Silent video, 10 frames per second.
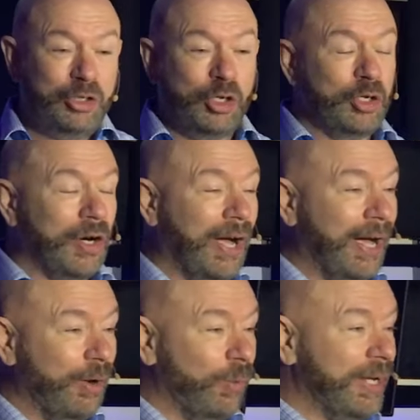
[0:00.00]
Junior
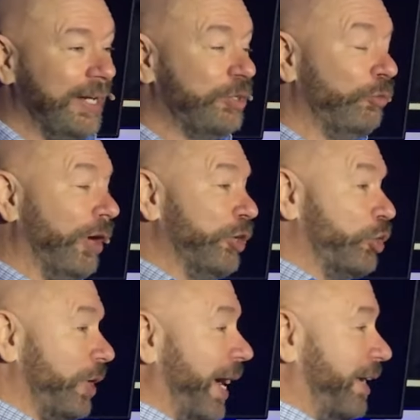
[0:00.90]
High, we got to run
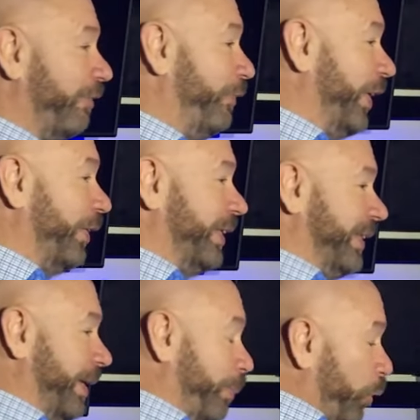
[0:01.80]
track and field at
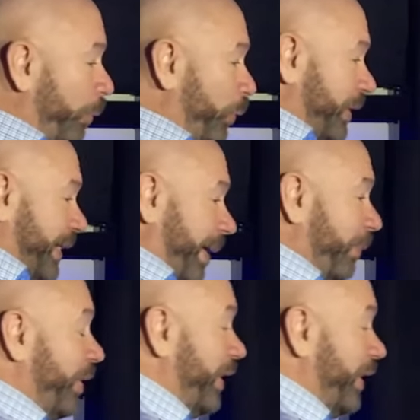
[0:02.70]
the appropriate time of the